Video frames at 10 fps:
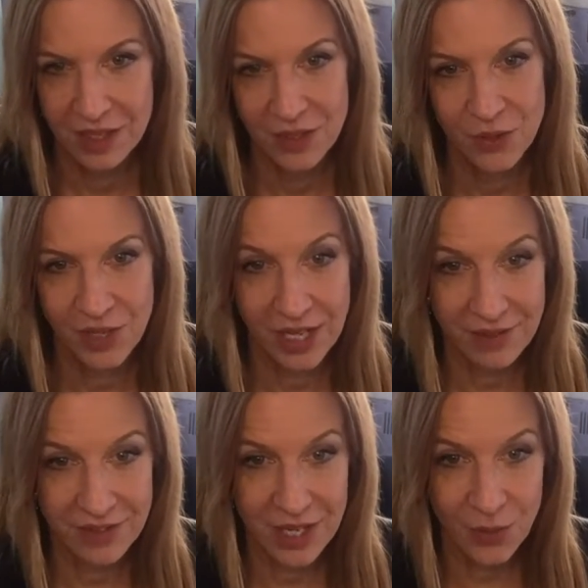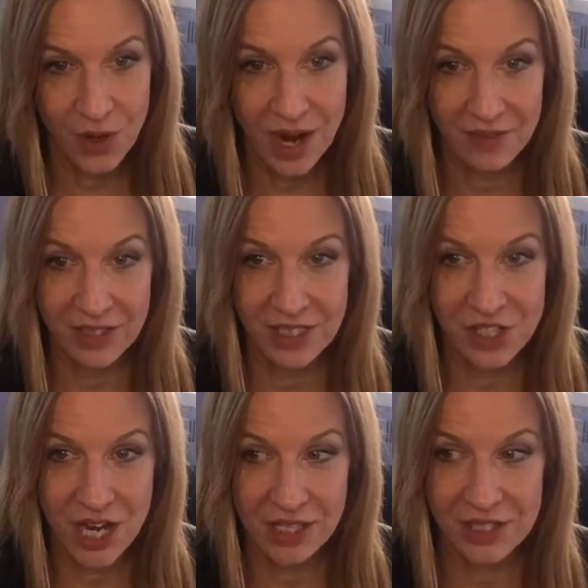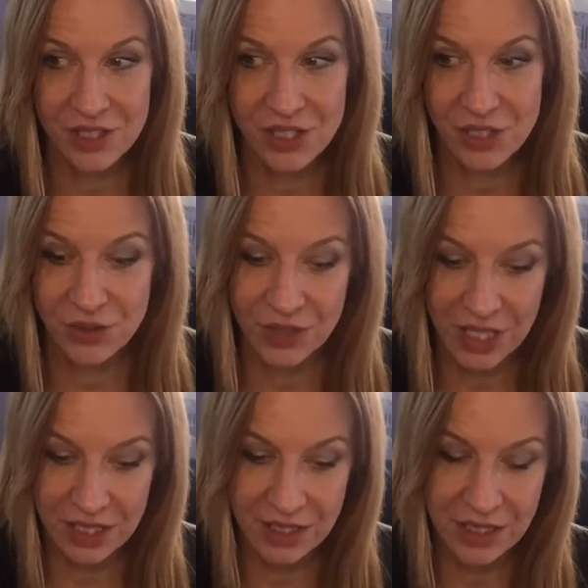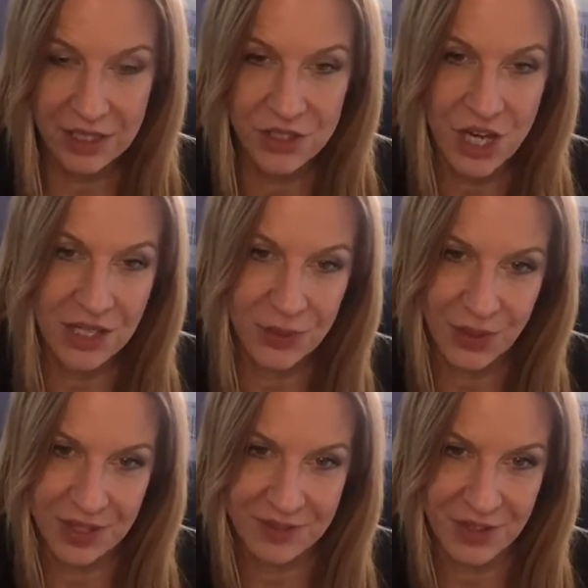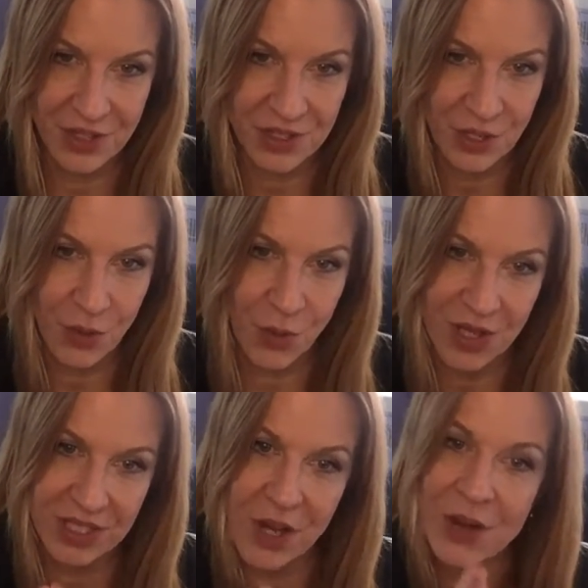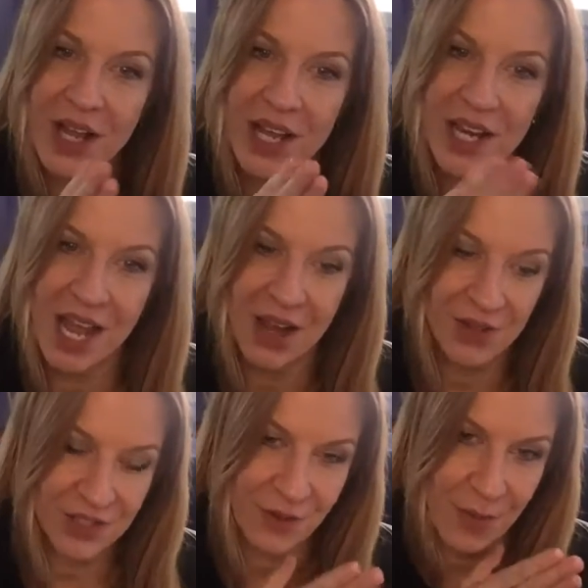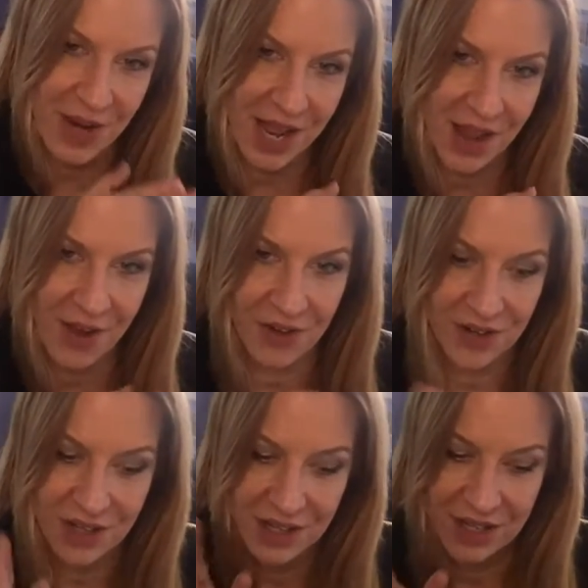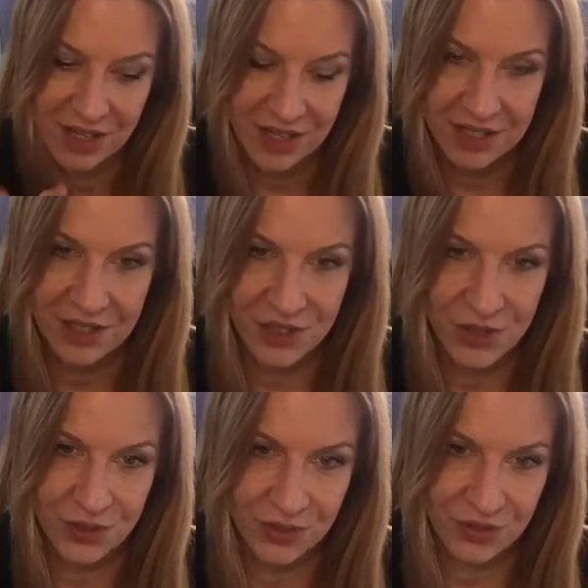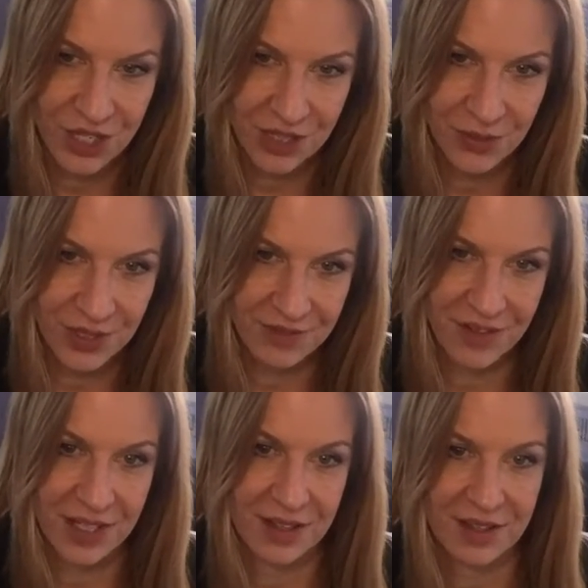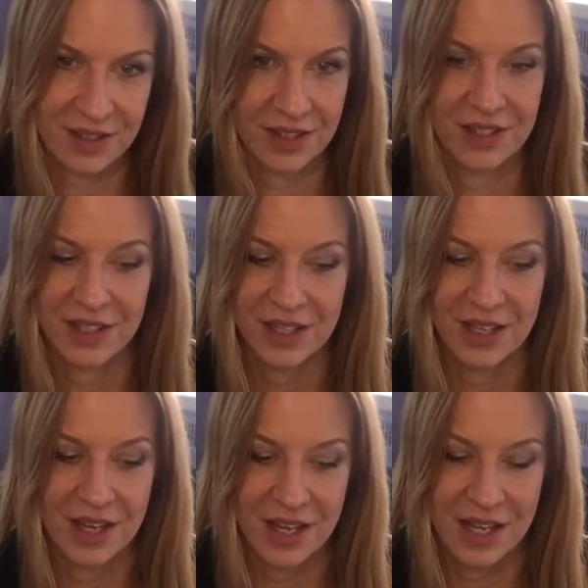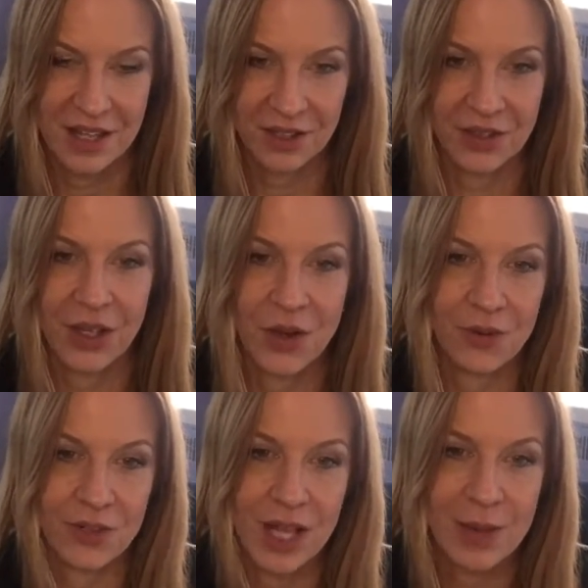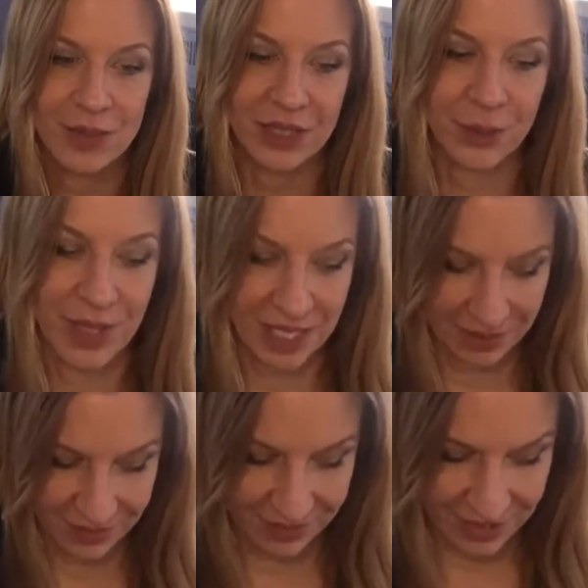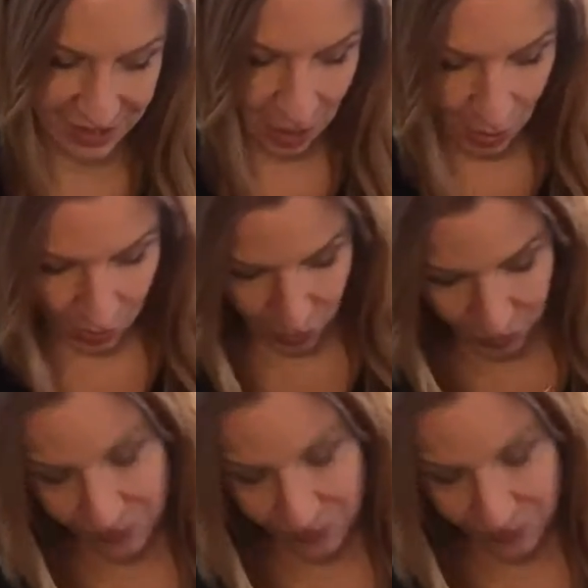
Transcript: you can gift it. We're having a challenge too, like January 1st. So the one going on now is from now until January 5th. And they'll overlap a little bit. So,